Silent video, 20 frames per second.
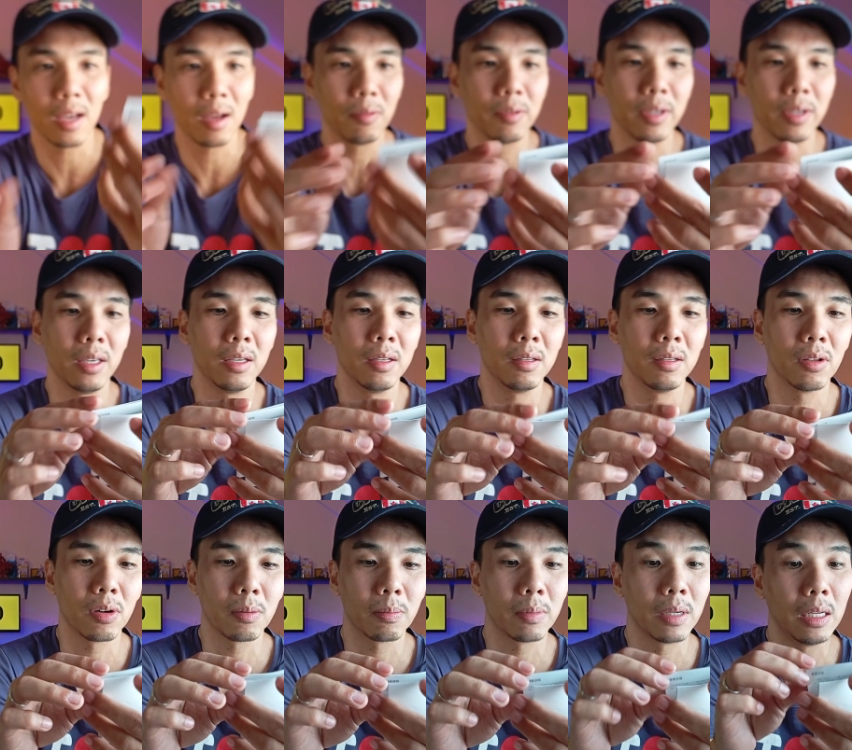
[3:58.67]
we
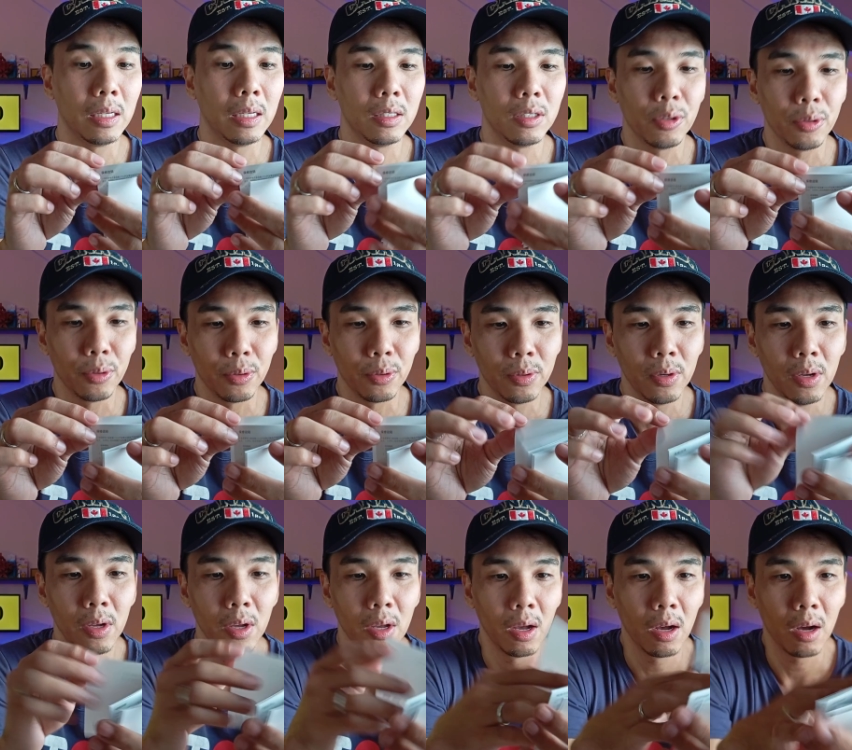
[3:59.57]
normally do
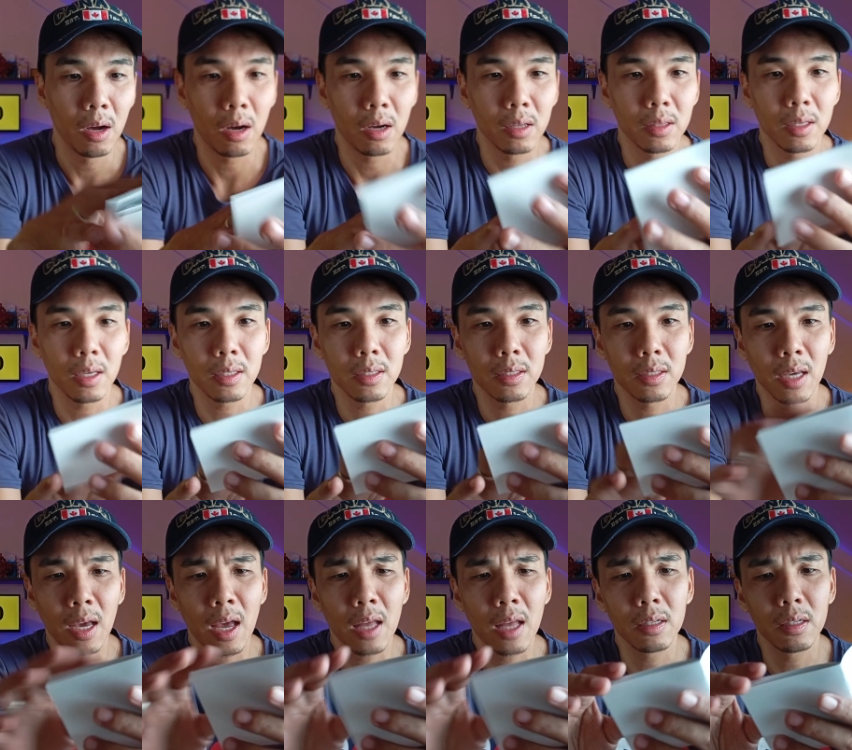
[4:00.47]
on this
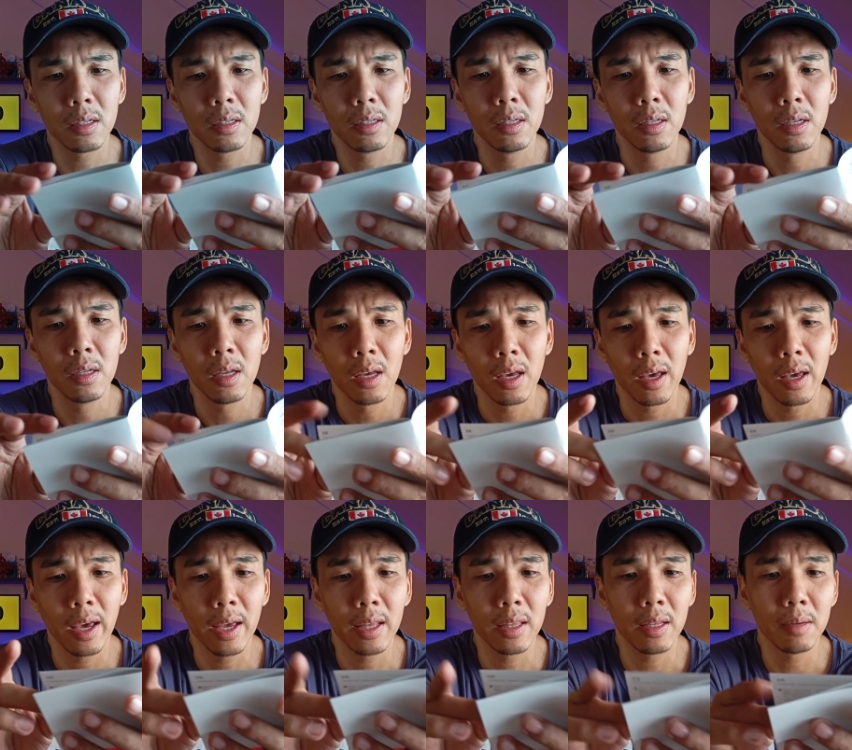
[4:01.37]
channel.
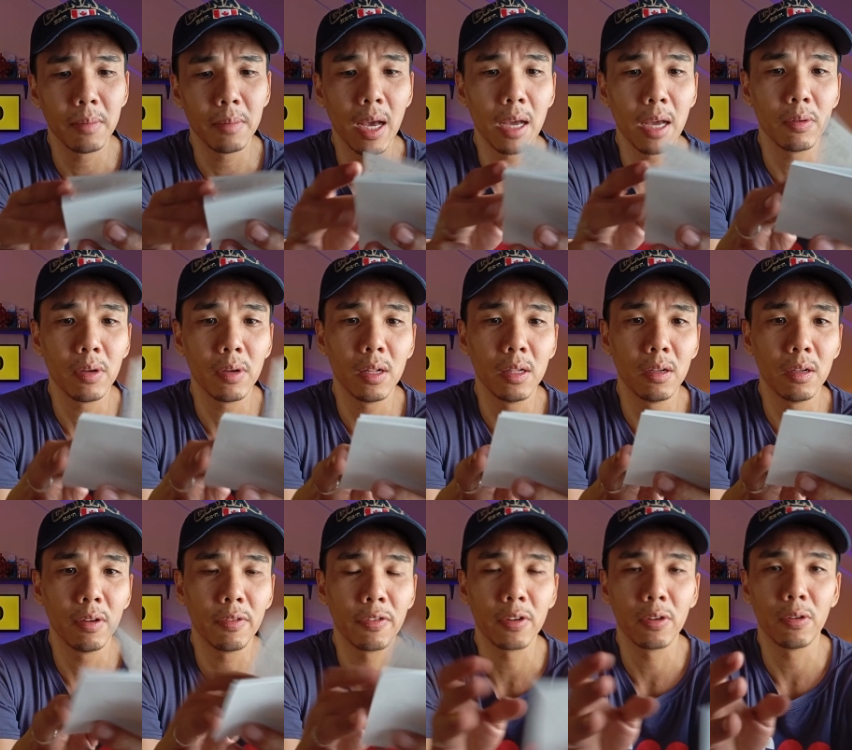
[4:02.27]
And the manual,
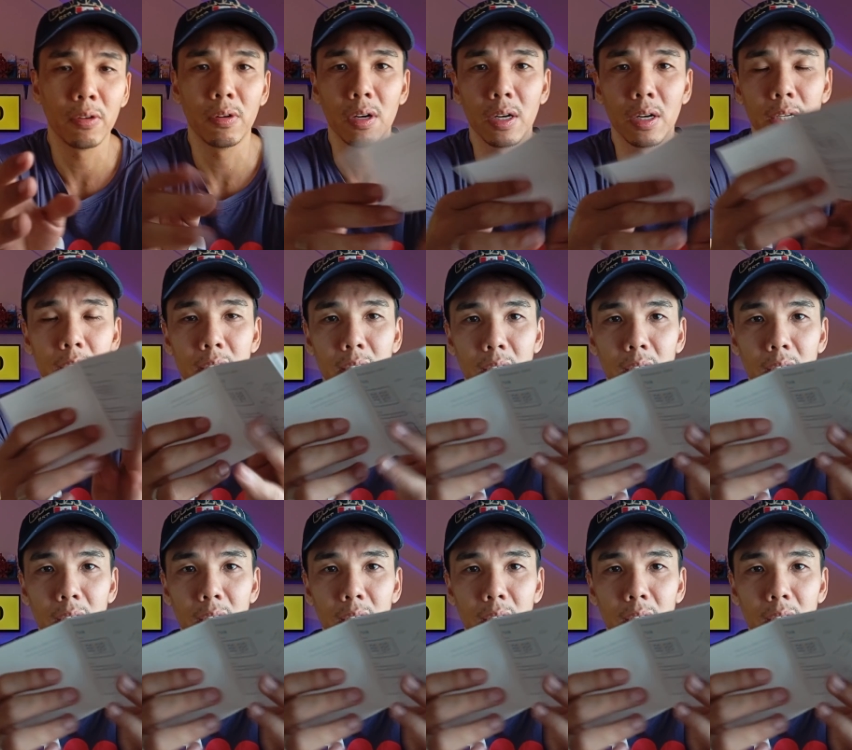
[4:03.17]
of course,